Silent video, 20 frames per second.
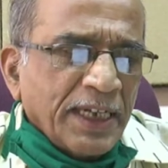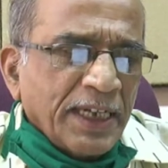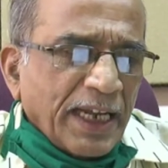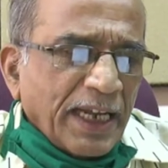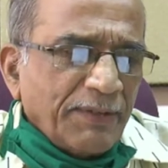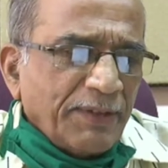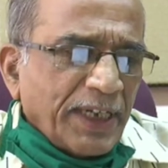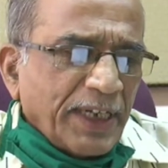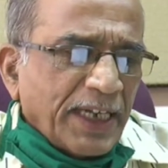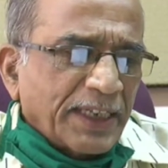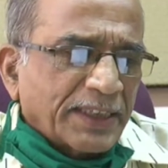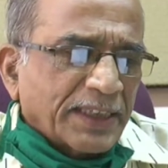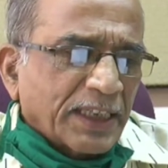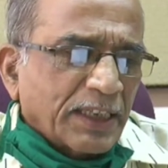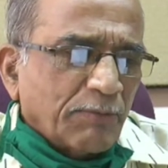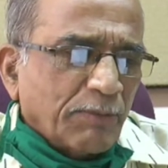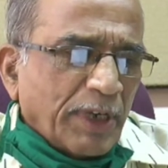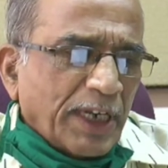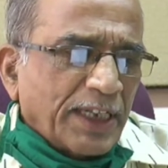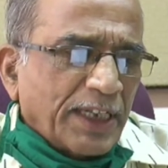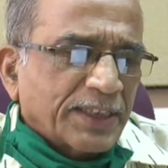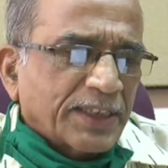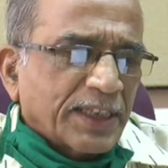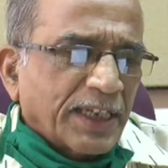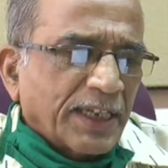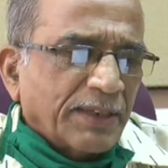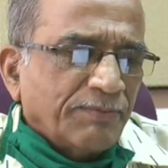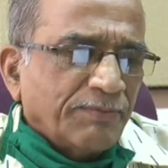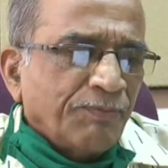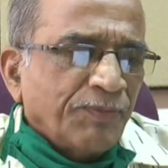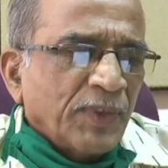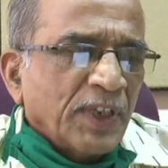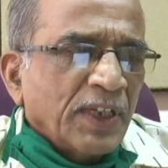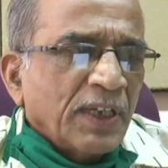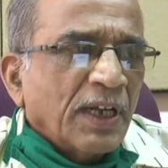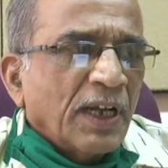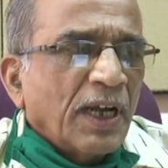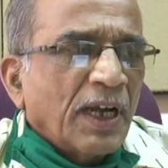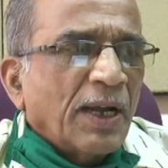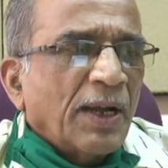aviation medicine,
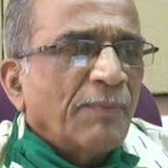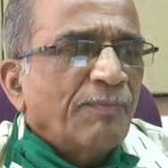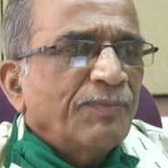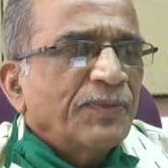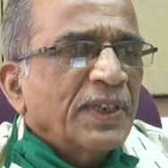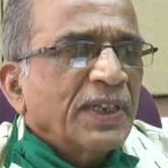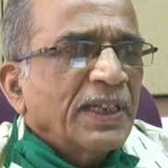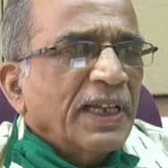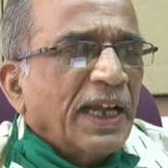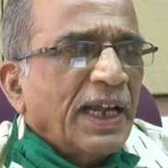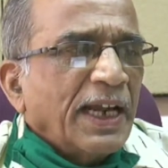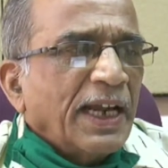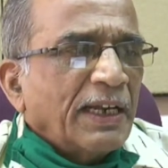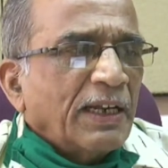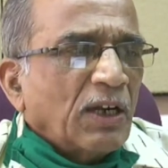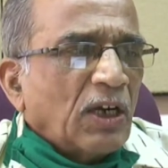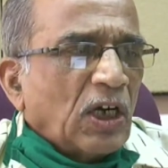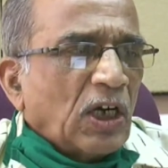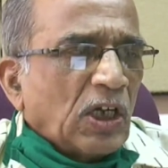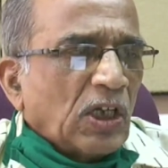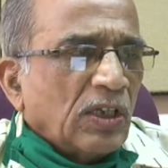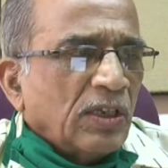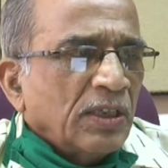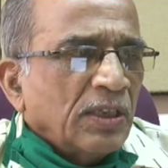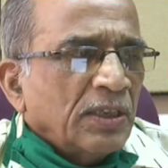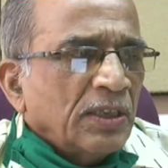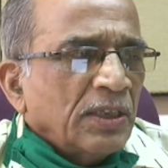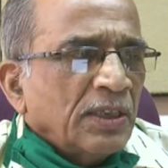and all.